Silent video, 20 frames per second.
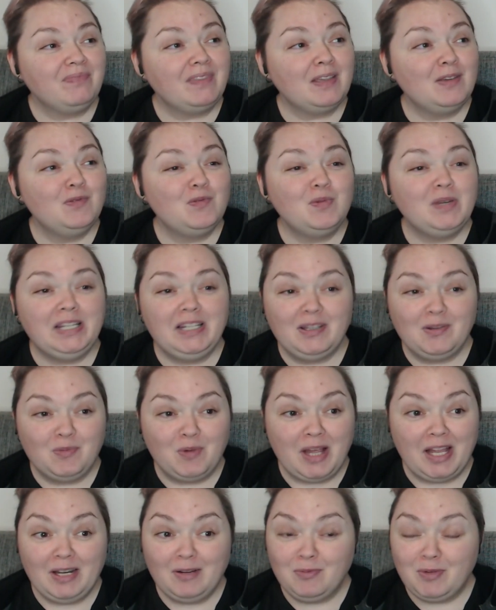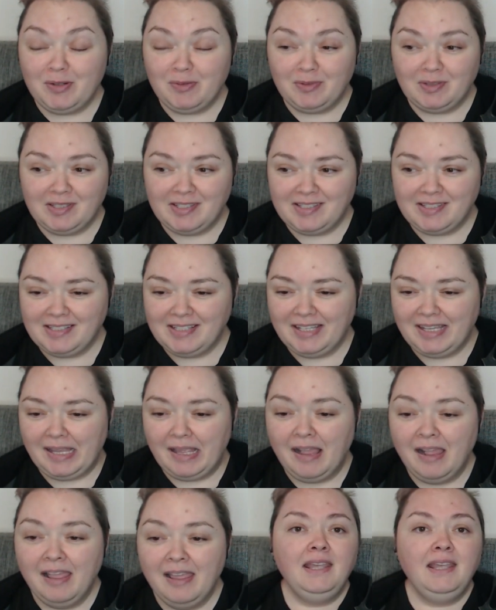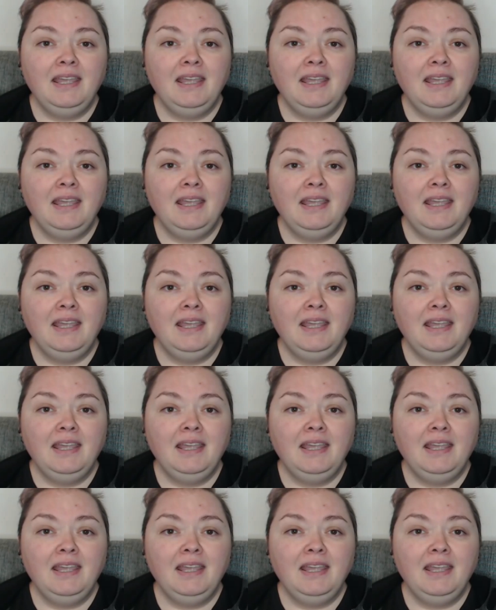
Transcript: really well. We will see.